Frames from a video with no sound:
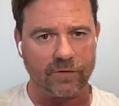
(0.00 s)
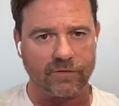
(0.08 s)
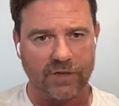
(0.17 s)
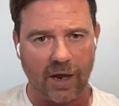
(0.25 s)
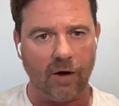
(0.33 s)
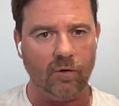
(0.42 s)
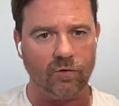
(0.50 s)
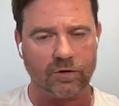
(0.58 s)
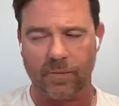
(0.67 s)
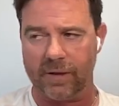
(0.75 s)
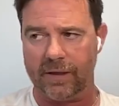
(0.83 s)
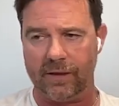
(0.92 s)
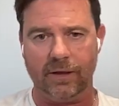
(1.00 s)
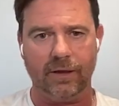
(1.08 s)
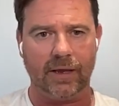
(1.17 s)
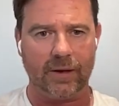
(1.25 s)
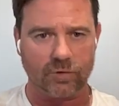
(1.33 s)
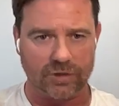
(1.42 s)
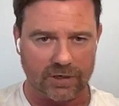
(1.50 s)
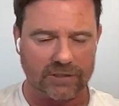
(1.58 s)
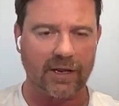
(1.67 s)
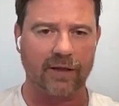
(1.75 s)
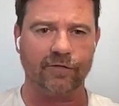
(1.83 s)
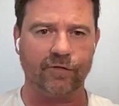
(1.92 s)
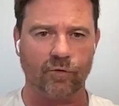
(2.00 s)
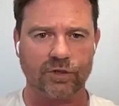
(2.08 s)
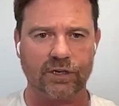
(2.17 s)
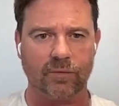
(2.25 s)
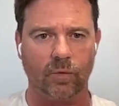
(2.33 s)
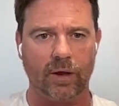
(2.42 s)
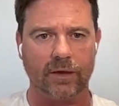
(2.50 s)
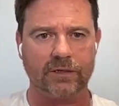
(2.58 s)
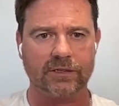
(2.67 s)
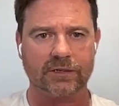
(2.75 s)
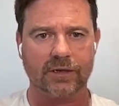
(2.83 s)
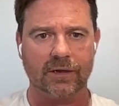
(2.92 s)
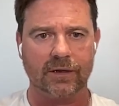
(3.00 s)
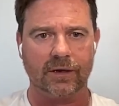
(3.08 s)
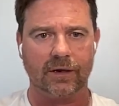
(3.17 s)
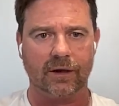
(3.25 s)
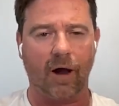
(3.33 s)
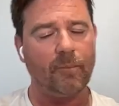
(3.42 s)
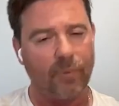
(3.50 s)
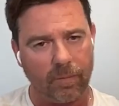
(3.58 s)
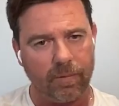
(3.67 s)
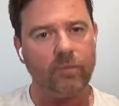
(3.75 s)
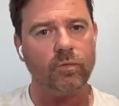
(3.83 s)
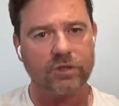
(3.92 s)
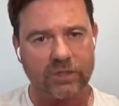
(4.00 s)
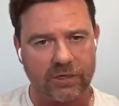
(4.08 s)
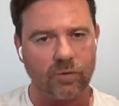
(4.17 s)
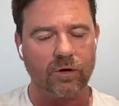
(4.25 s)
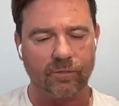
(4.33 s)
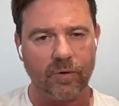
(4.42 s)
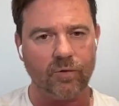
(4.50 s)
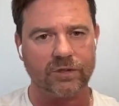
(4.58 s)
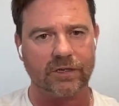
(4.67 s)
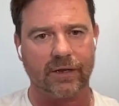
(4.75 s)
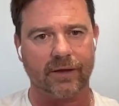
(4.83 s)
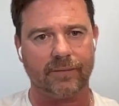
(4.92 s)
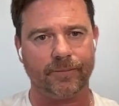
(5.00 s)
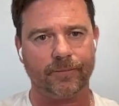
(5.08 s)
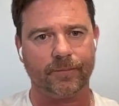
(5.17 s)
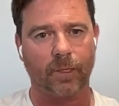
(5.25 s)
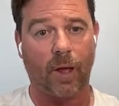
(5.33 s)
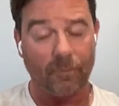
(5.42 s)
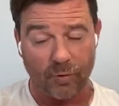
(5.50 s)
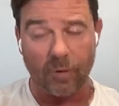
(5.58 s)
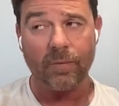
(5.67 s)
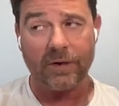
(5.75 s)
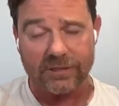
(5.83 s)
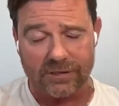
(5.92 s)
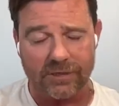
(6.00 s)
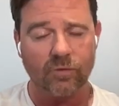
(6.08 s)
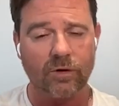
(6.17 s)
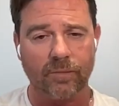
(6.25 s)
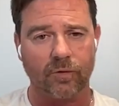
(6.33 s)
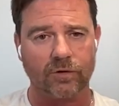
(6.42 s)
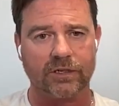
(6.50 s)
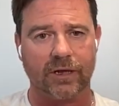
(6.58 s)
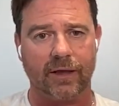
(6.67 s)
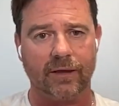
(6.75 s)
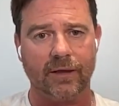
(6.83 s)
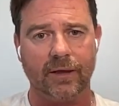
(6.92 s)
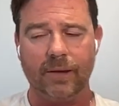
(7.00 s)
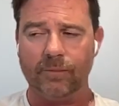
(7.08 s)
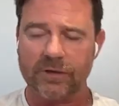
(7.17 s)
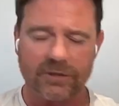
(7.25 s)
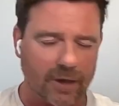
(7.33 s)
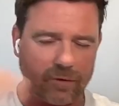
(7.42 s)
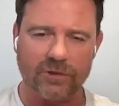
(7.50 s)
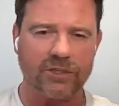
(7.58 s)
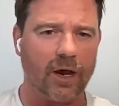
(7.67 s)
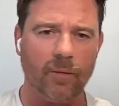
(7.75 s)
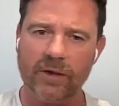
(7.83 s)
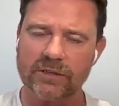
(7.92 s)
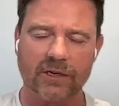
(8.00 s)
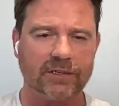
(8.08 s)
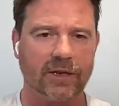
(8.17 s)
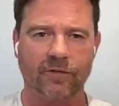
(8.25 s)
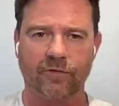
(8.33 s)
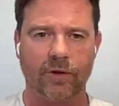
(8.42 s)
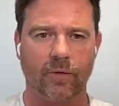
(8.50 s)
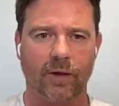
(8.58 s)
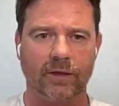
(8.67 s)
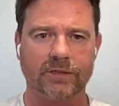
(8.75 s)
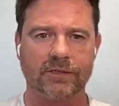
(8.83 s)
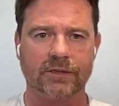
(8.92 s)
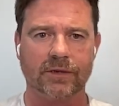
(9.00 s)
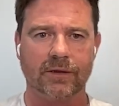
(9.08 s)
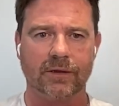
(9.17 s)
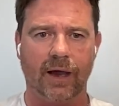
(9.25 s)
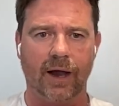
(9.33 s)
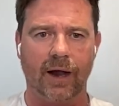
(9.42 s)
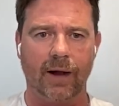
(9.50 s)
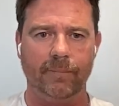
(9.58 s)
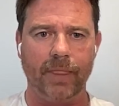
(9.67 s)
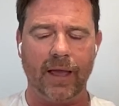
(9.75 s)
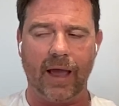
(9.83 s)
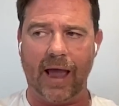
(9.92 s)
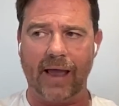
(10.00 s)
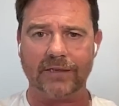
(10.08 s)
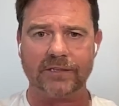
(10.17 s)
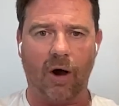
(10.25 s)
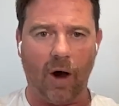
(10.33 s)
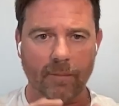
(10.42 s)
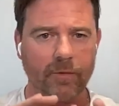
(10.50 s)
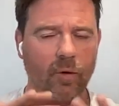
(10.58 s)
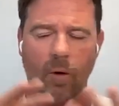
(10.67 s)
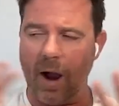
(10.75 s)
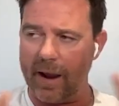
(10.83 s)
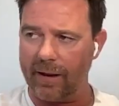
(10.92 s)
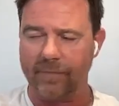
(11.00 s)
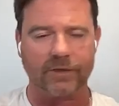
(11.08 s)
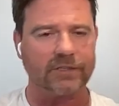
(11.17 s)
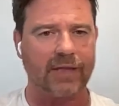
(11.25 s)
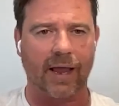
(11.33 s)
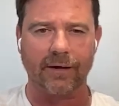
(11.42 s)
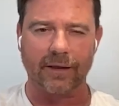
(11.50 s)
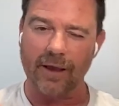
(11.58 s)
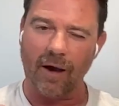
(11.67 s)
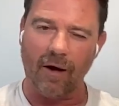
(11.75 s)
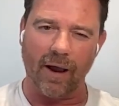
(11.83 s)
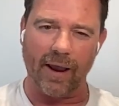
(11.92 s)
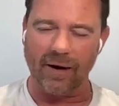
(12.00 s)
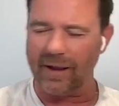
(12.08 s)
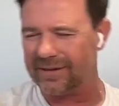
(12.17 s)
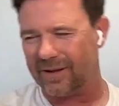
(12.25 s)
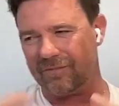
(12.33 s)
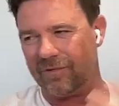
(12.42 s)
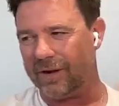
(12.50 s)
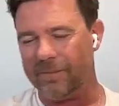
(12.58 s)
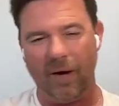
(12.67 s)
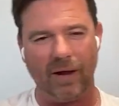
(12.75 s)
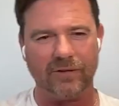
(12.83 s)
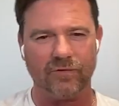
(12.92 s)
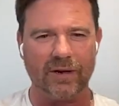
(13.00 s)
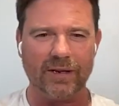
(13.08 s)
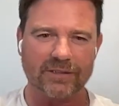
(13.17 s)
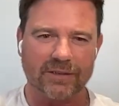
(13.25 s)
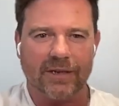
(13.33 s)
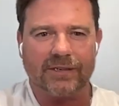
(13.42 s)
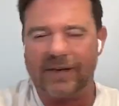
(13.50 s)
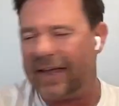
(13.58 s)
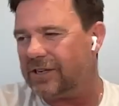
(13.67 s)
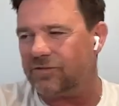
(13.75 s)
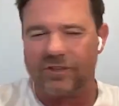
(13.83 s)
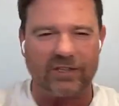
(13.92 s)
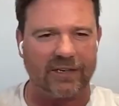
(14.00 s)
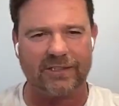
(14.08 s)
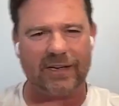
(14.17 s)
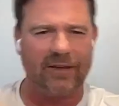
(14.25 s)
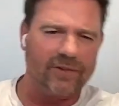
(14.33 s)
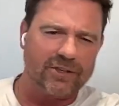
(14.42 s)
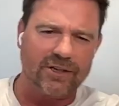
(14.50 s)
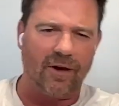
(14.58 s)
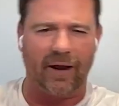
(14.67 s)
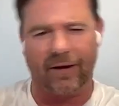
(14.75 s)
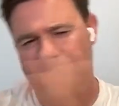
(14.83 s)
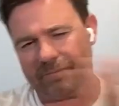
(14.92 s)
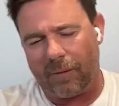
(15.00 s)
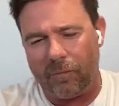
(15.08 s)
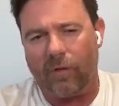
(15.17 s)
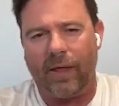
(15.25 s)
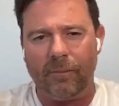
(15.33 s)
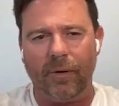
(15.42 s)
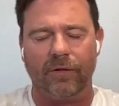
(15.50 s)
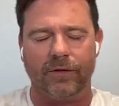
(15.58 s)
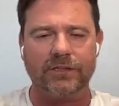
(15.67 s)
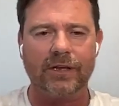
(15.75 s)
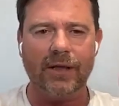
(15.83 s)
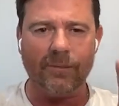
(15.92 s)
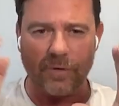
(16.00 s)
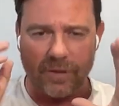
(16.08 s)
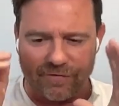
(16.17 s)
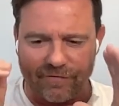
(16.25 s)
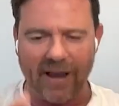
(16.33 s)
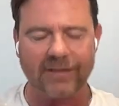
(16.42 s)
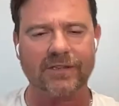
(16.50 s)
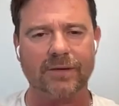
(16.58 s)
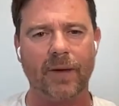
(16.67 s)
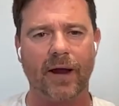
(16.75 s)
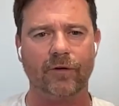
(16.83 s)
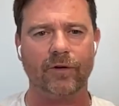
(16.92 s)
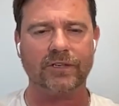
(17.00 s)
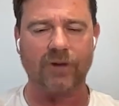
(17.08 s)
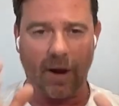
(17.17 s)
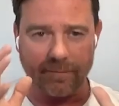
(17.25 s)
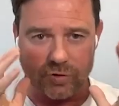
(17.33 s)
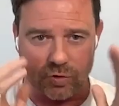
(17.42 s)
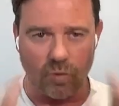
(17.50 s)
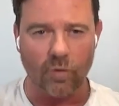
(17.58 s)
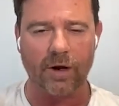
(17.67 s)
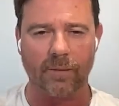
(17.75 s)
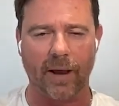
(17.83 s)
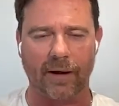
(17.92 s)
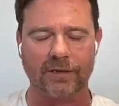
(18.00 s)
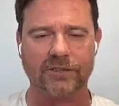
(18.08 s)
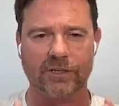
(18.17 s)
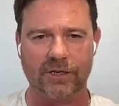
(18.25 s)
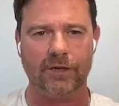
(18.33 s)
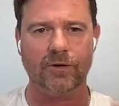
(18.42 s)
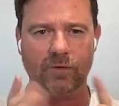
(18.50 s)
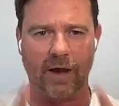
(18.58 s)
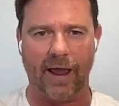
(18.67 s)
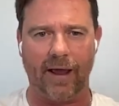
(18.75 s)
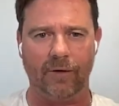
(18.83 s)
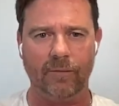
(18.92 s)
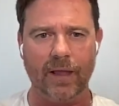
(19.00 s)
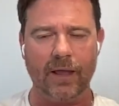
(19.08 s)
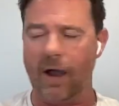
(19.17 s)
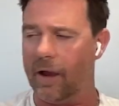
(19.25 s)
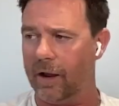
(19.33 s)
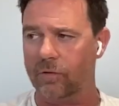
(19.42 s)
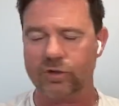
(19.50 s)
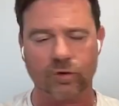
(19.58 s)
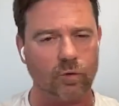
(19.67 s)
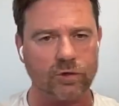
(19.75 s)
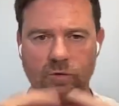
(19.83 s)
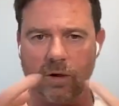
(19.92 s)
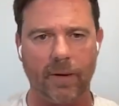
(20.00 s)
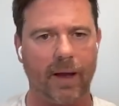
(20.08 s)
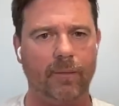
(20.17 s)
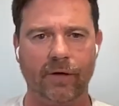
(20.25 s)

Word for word: have told me mm. it was going to take 14 weeks, I probably would still would have bought it. I probably still would have bought it. But don't tell me it's going to take three weeks. Um, and I'm quite an understanding guy, and I don't really mind. Really, it's, it's an extra settee on the side. I'm, not that bothered. But the fact of the matter is, I'm talking about it to you now, and I'll talk to it about my